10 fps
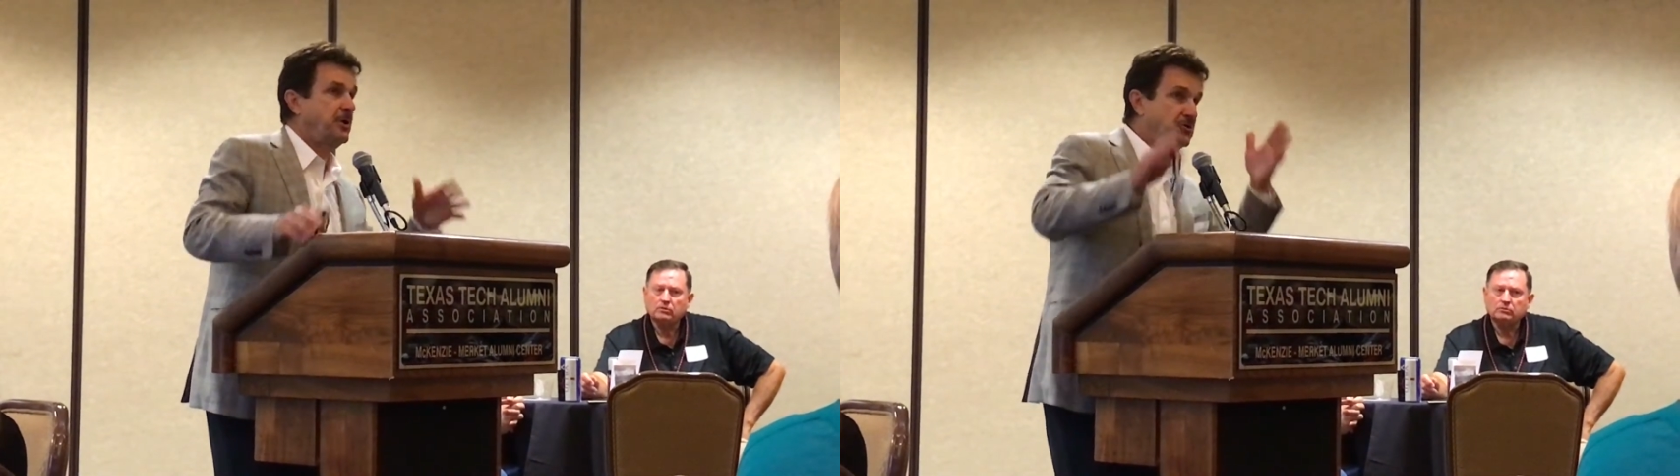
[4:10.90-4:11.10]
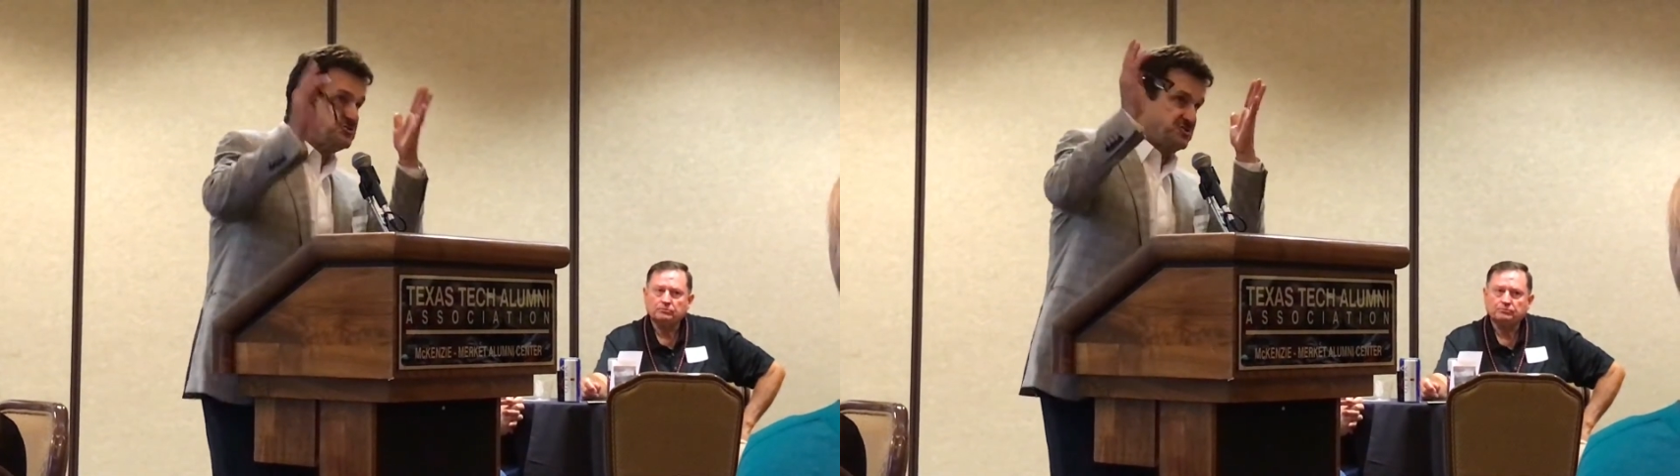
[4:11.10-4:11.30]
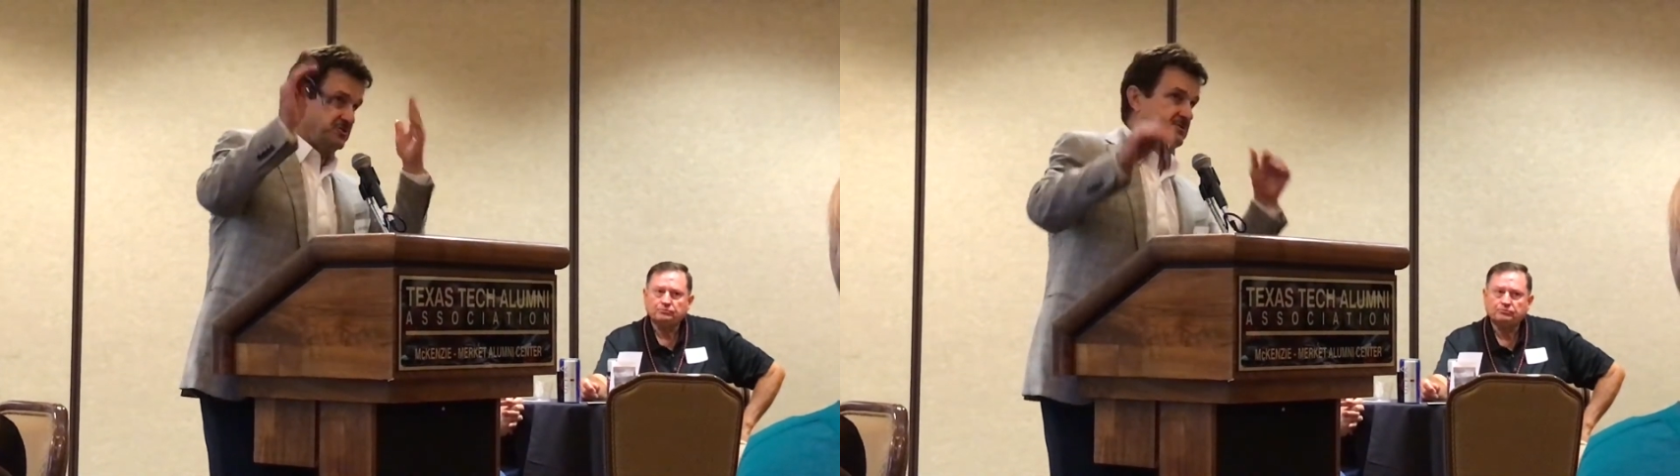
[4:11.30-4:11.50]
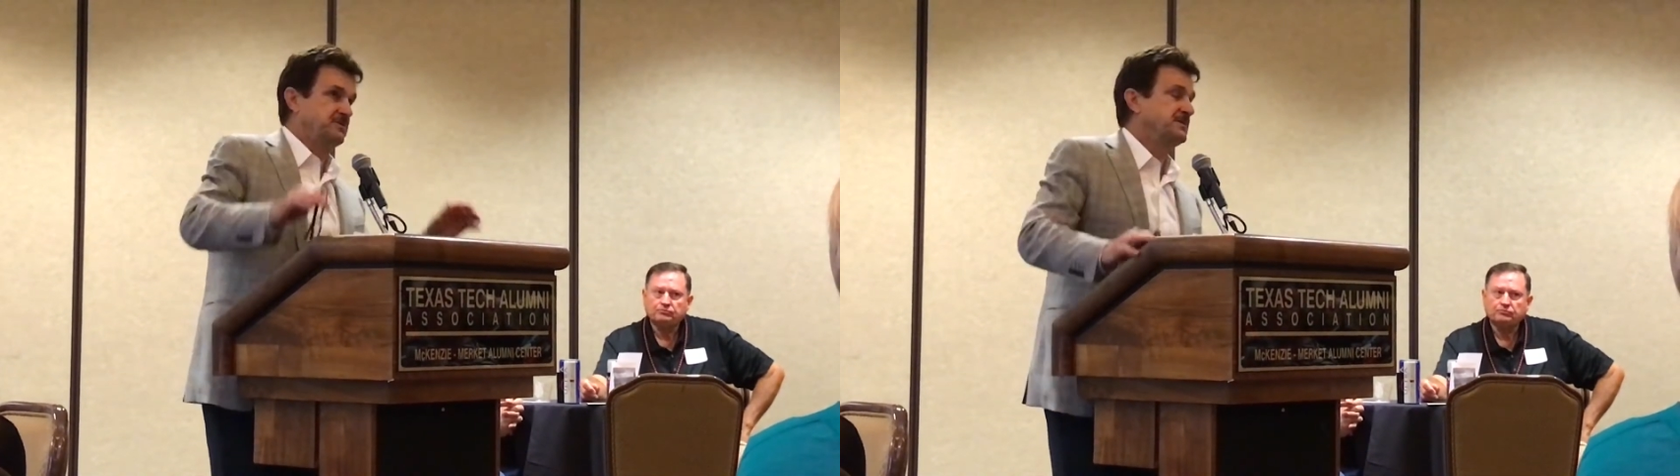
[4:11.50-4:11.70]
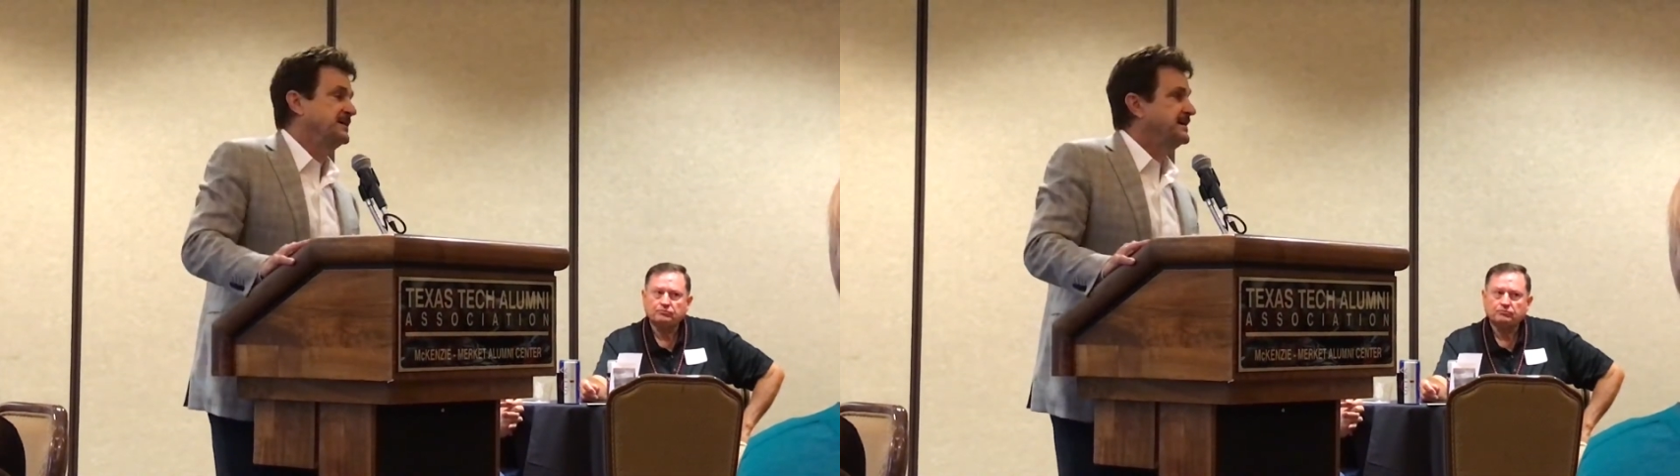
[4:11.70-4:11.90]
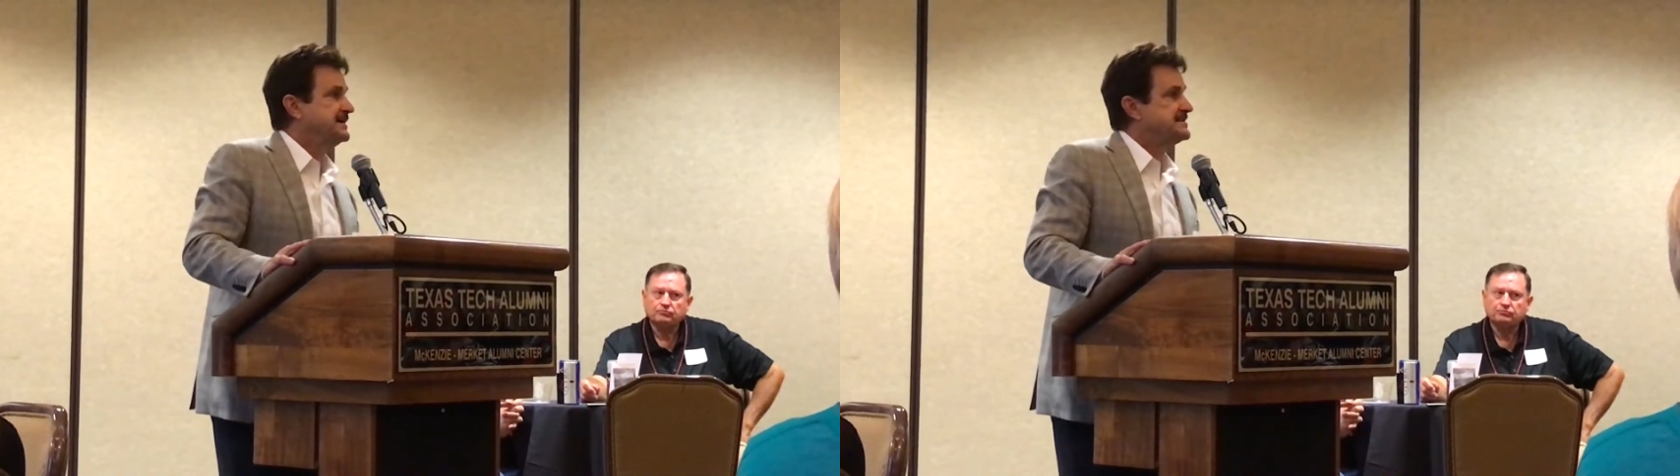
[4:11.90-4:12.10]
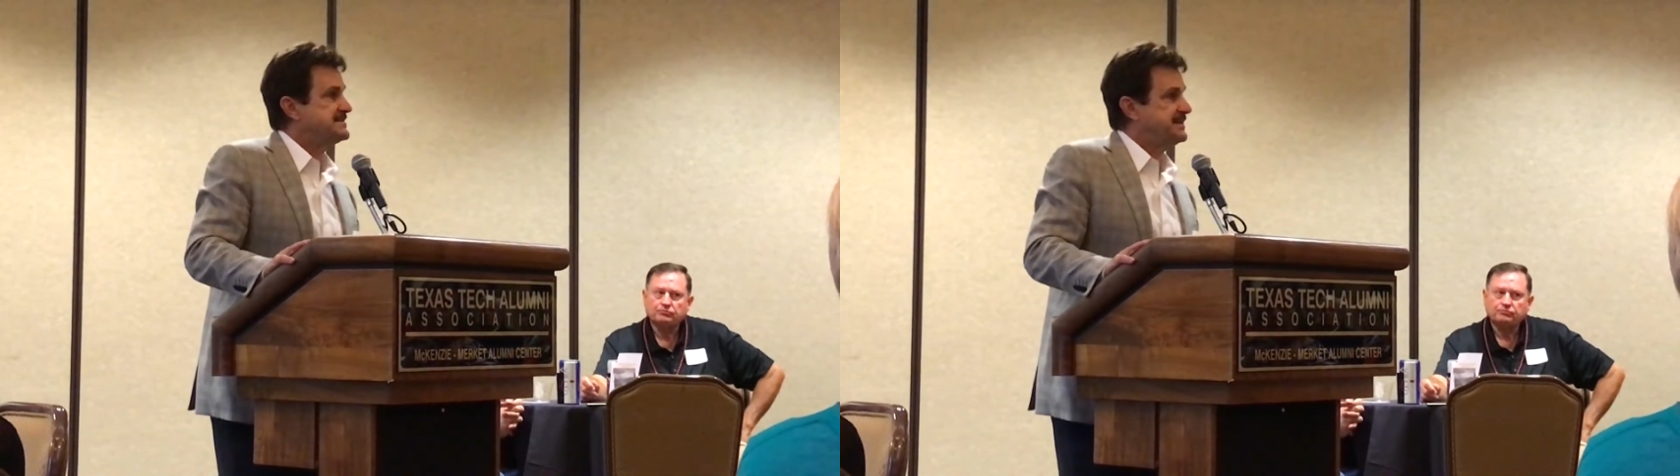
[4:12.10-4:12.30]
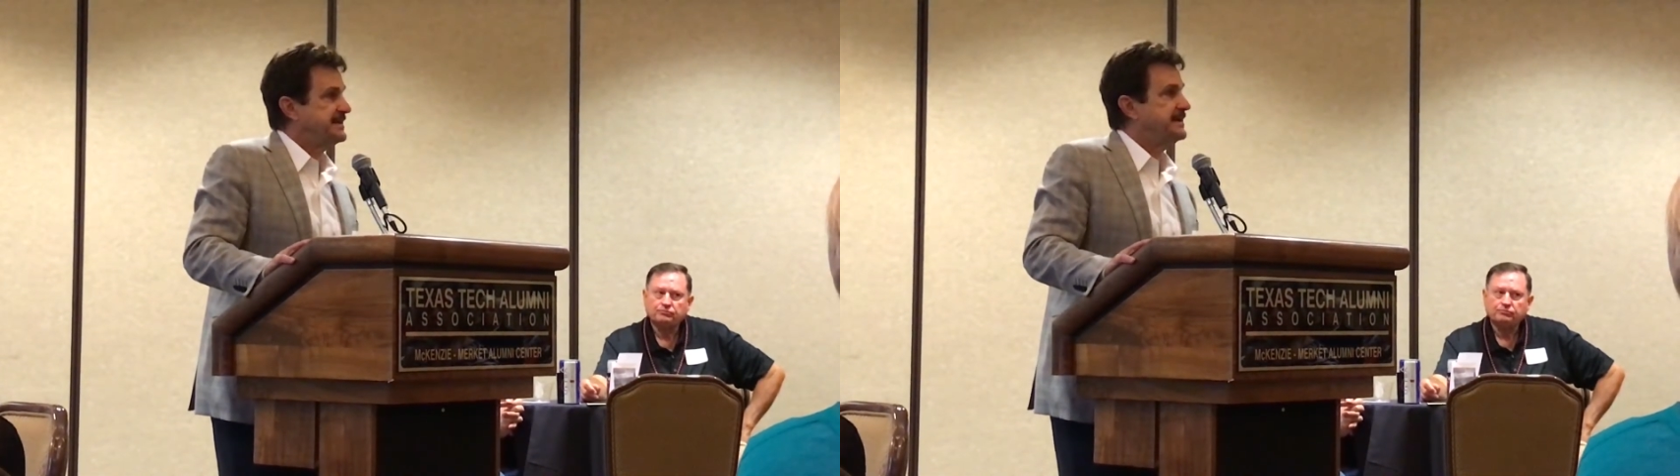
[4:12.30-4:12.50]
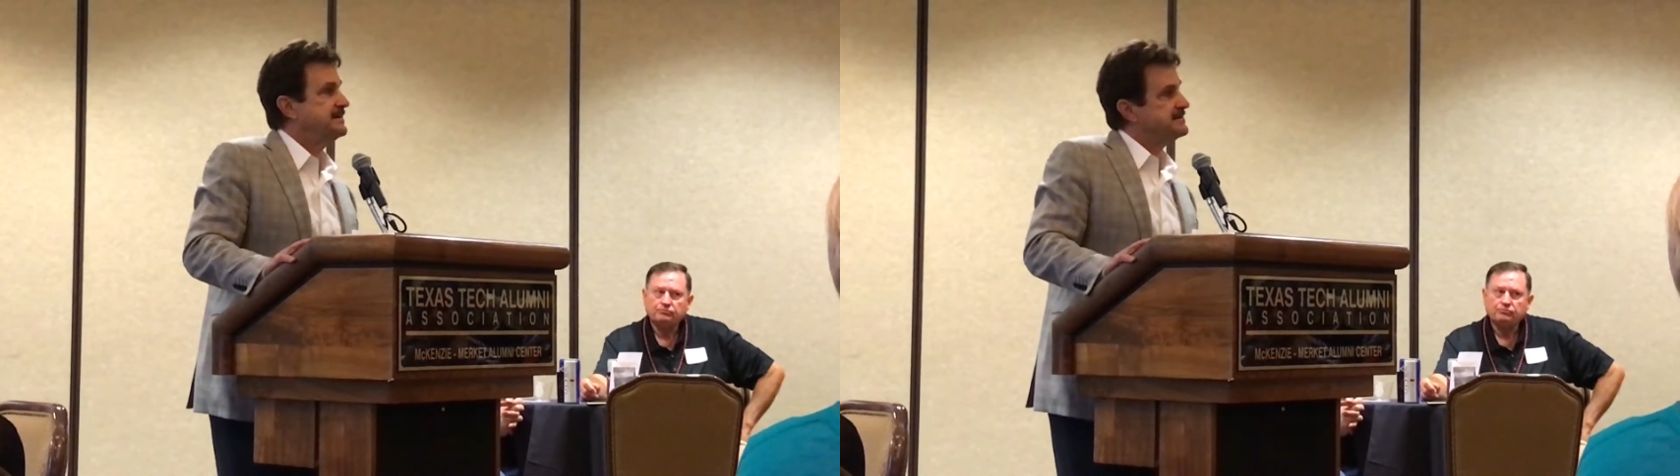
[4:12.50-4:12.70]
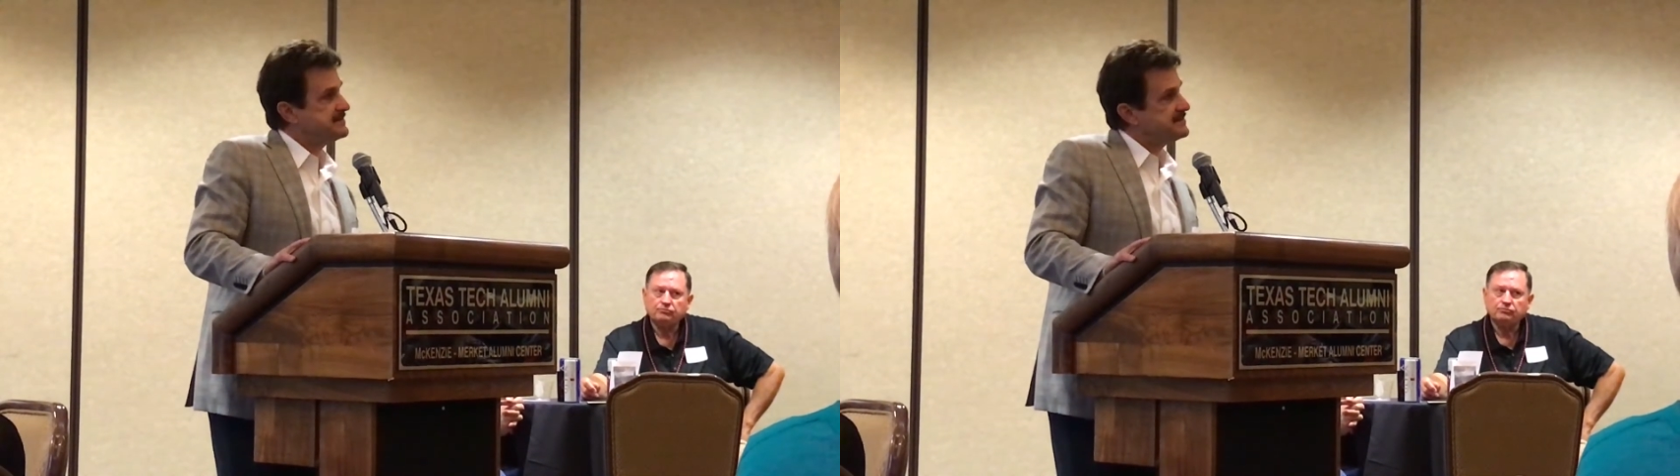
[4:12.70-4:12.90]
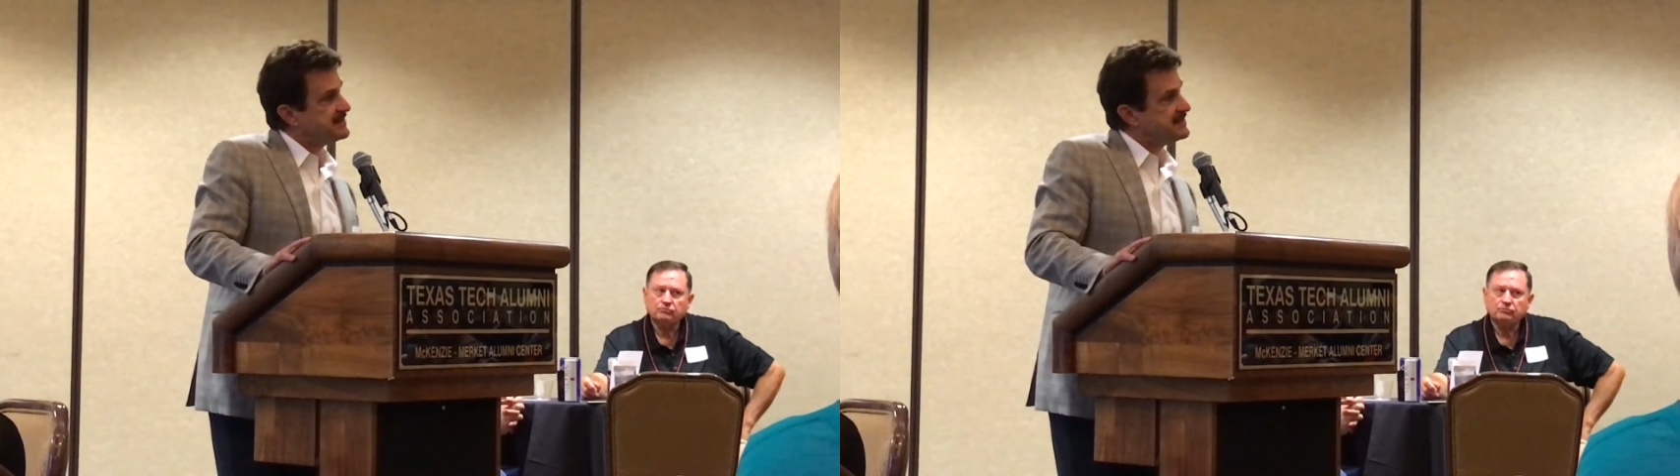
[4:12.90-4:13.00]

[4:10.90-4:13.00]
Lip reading: poster, see